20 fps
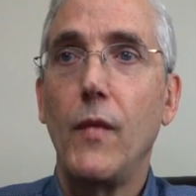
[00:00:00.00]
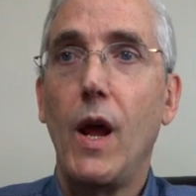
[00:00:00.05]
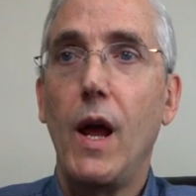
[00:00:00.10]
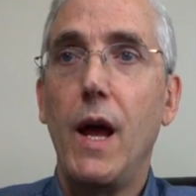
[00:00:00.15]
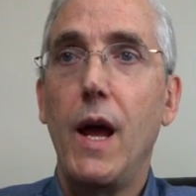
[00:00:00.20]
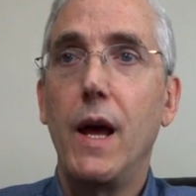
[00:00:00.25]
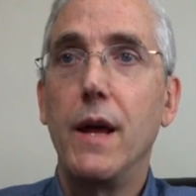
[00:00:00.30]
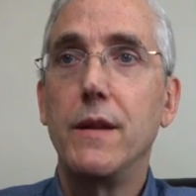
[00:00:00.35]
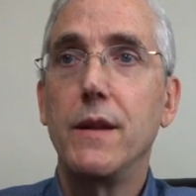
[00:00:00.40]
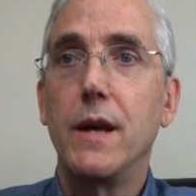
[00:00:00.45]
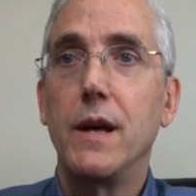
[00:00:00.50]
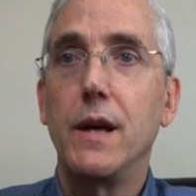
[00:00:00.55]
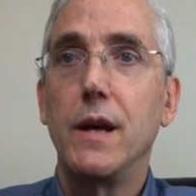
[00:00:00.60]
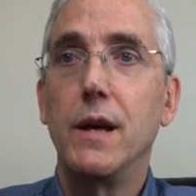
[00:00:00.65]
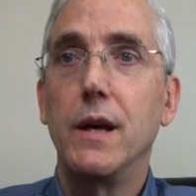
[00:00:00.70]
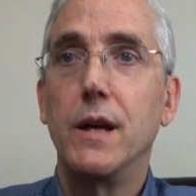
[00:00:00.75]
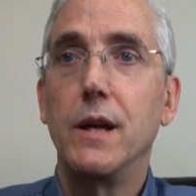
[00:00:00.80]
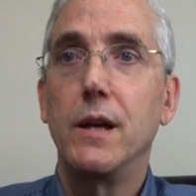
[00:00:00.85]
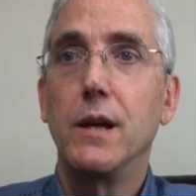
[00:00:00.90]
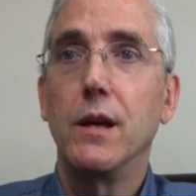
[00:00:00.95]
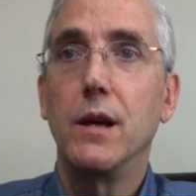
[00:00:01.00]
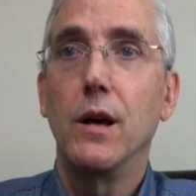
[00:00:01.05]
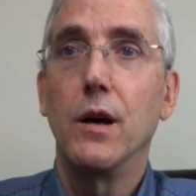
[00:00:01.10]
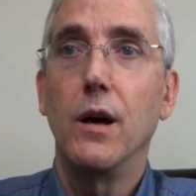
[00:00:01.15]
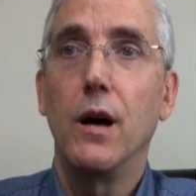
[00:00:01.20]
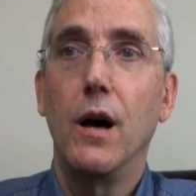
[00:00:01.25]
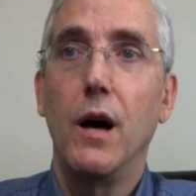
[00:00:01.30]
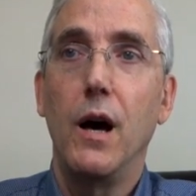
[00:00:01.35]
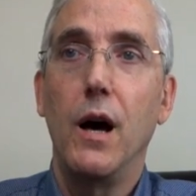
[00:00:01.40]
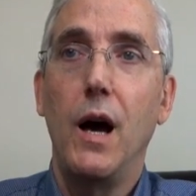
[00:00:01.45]
And then
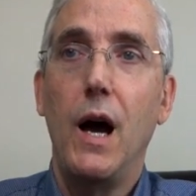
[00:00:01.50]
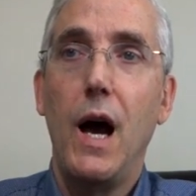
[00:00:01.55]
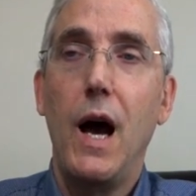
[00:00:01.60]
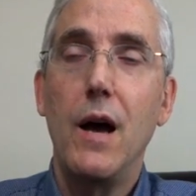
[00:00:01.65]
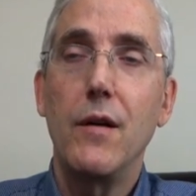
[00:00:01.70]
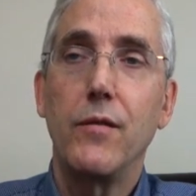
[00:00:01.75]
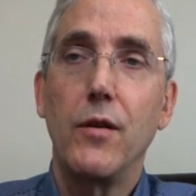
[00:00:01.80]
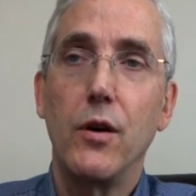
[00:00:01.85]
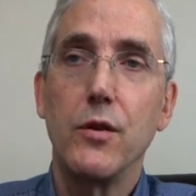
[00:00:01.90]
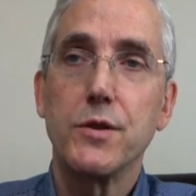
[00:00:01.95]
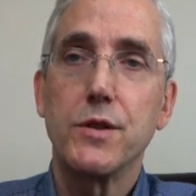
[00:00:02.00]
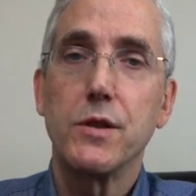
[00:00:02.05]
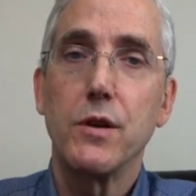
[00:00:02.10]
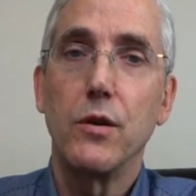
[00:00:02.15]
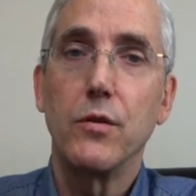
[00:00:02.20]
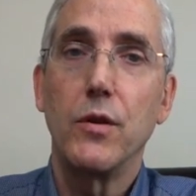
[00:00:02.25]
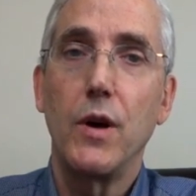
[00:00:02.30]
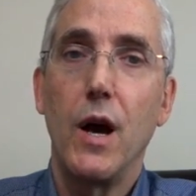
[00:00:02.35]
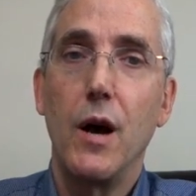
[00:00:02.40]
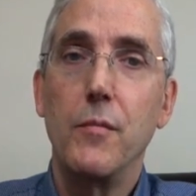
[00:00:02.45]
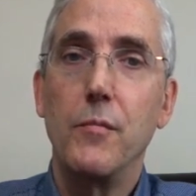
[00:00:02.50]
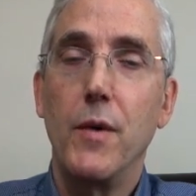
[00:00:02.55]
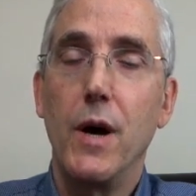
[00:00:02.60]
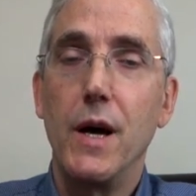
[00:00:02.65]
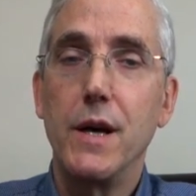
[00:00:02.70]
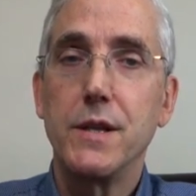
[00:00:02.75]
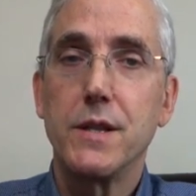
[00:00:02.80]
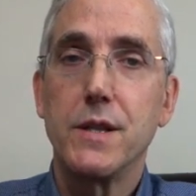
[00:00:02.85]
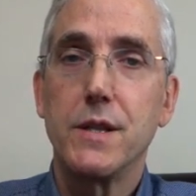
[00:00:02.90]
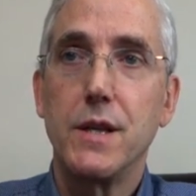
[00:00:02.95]
I've also got
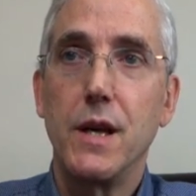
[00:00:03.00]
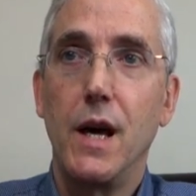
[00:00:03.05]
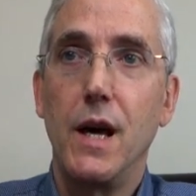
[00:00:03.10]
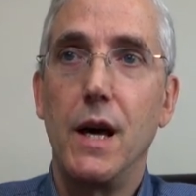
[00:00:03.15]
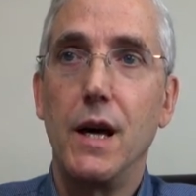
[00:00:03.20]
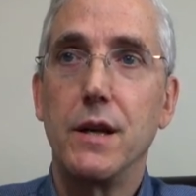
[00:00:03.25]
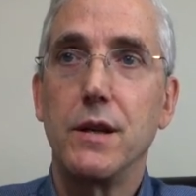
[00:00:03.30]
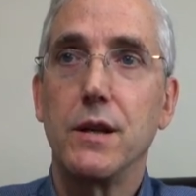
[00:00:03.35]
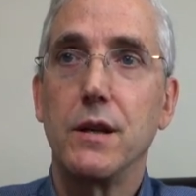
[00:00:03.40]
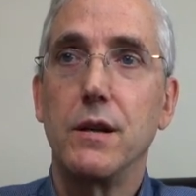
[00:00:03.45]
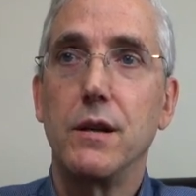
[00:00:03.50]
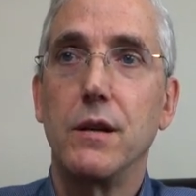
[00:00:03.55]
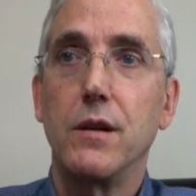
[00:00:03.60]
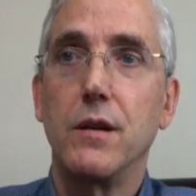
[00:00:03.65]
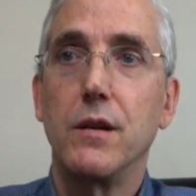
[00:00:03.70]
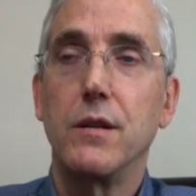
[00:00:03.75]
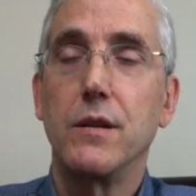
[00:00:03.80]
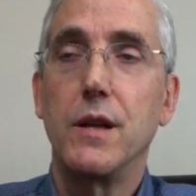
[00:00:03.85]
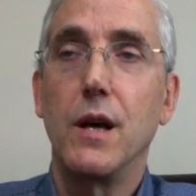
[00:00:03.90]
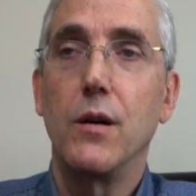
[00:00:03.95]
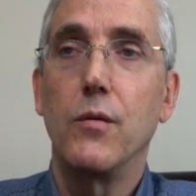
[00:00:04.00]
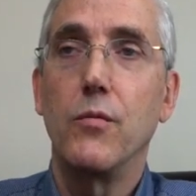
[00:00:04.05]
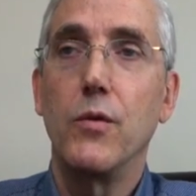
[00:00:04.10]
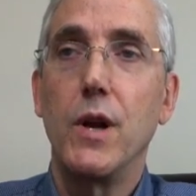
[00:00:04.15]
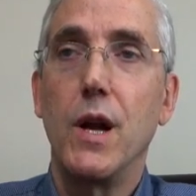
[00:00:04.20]
mine set that when